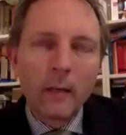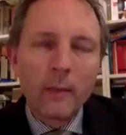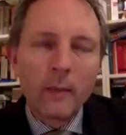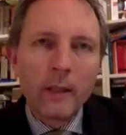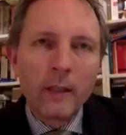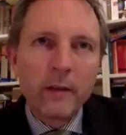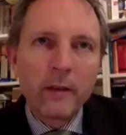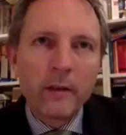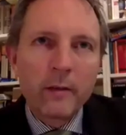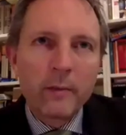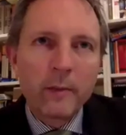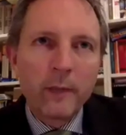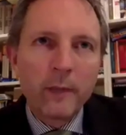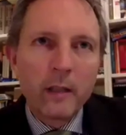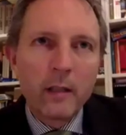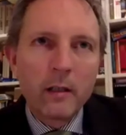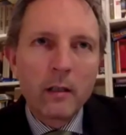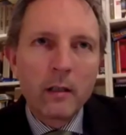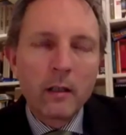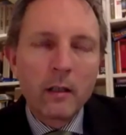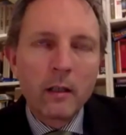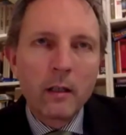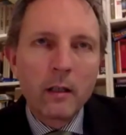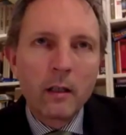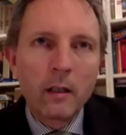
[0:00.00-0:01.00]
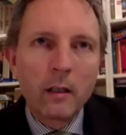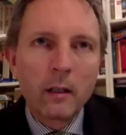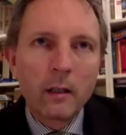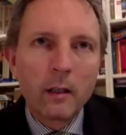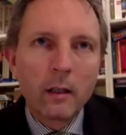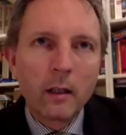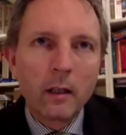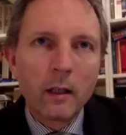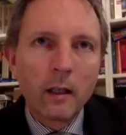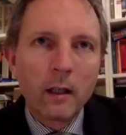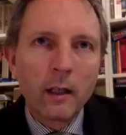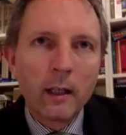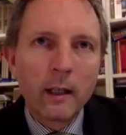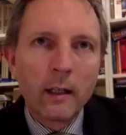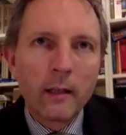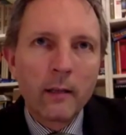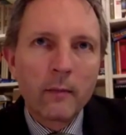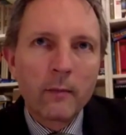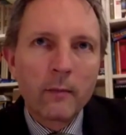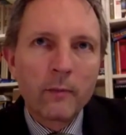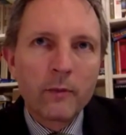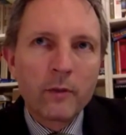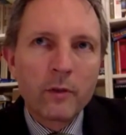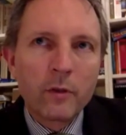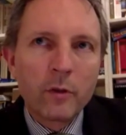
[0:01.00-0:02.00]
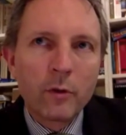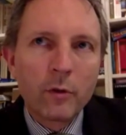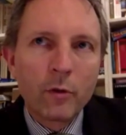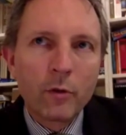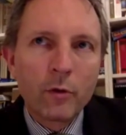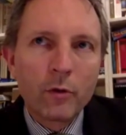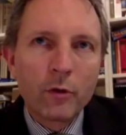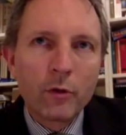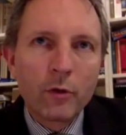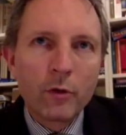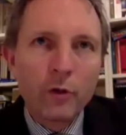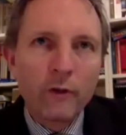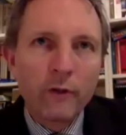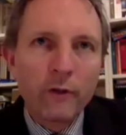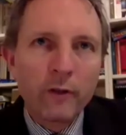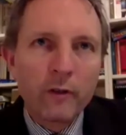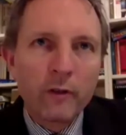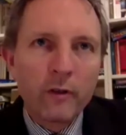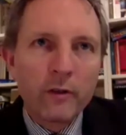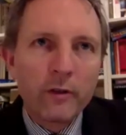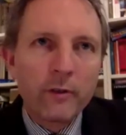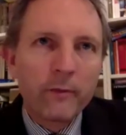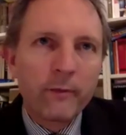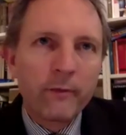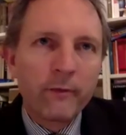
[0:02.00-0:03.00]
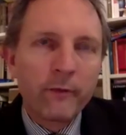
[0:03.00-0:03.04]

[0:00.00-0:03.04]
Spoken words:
I mean, there's been two different